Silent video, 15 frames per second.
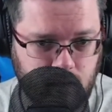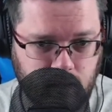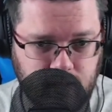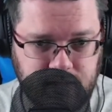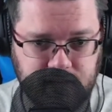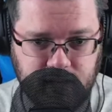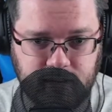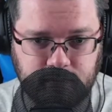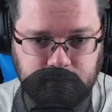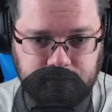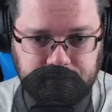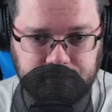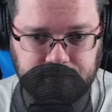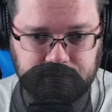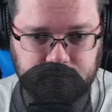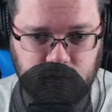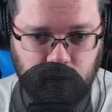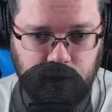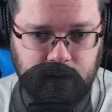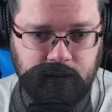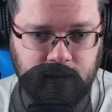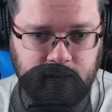Let's see.
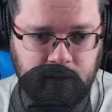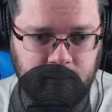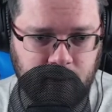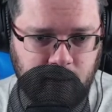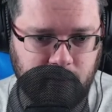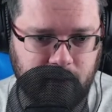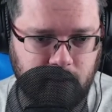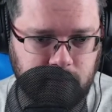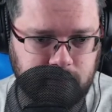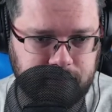Create a nickname. Here we go.